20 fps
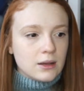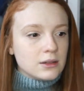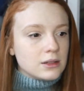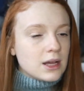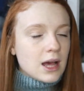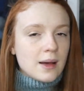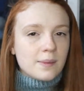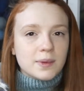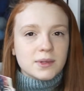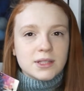
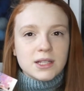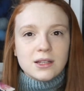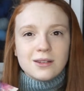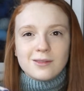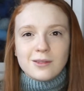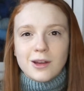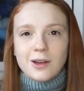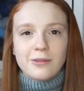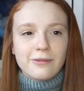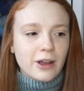coupled
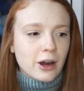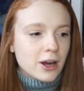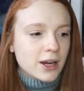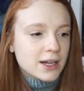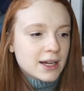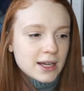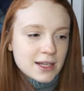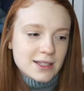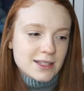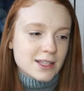it very
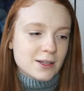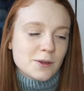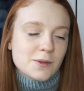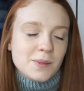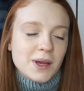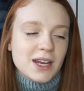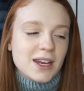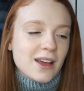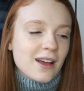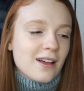nicely with
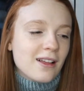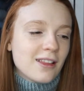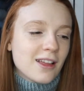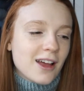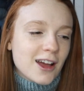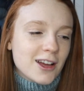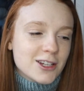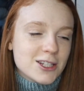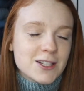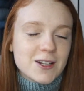my Knit
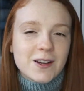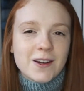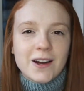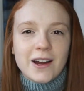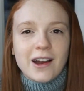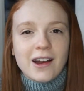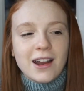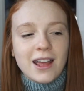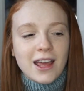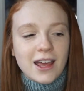Collage
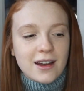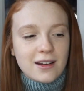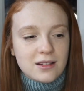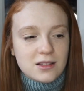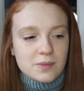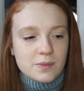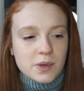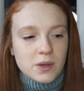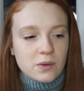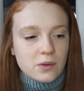yarn, and
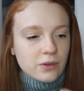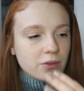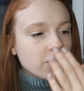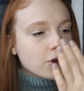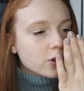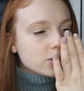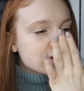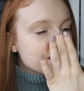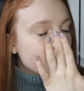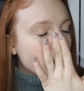it's
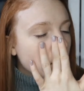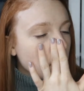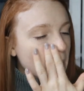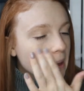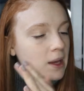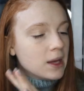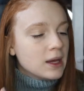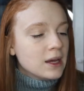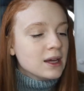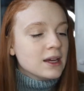beautiful. So
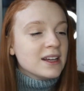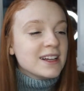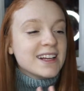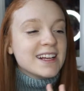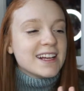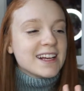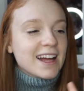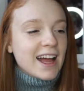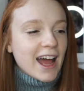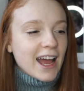
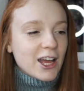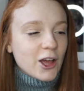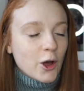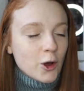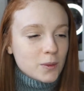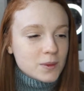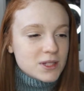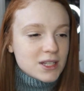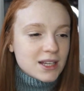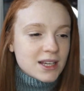I
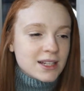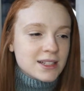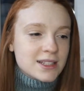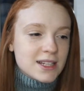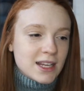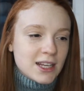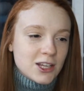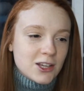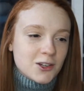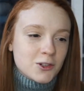hope to
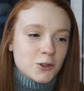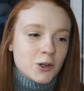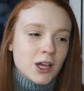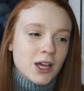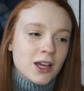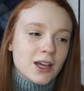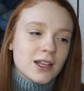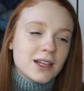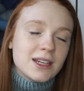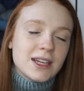continue
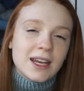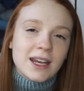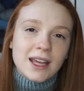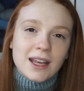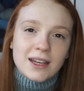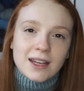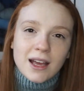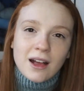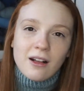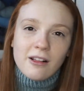
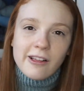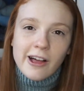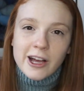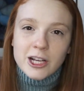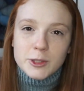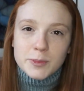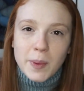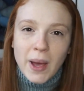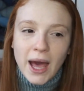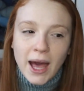knitting Knit
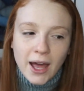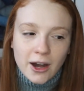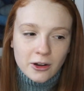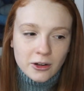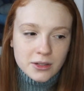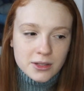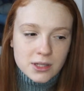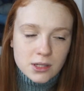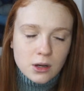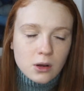Collage
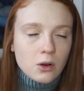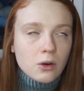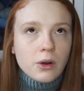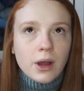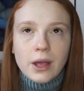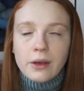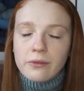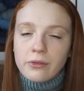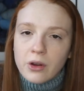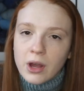patterns. They're
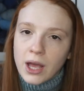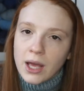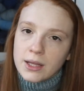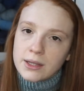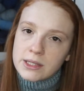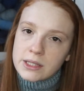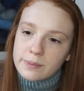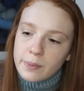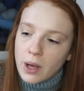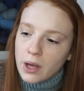great for
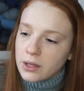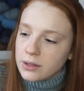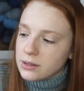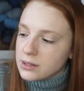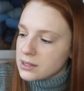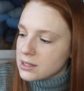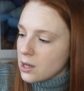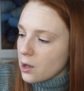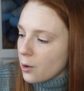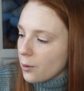hand spun,
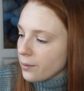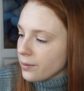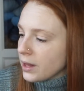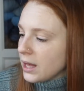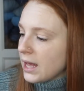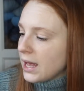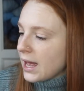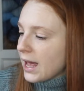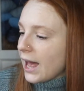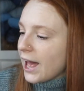so
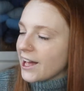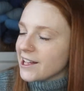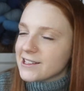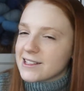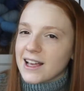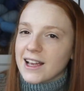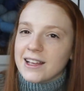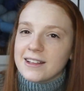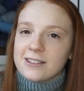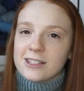as
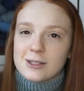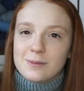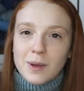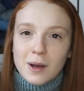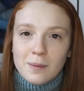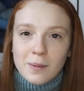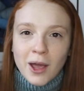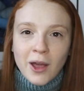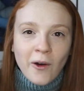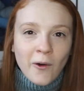I
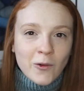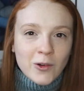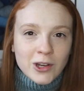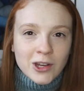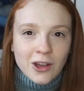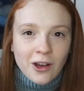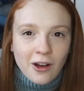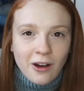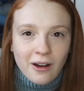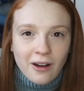spin my own
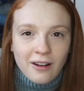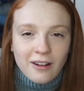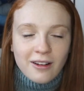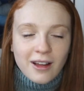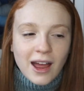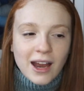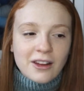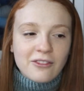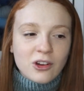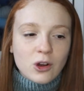yarn,
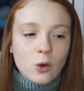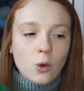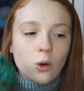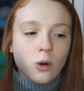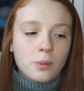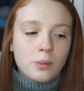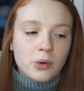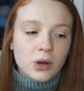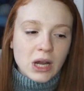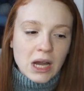kind of
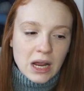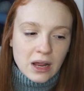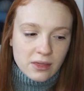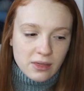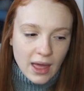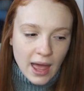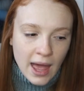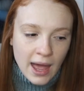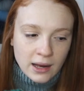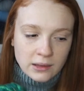incorporating
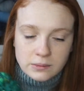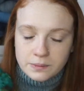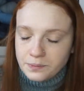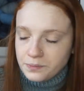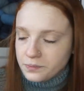that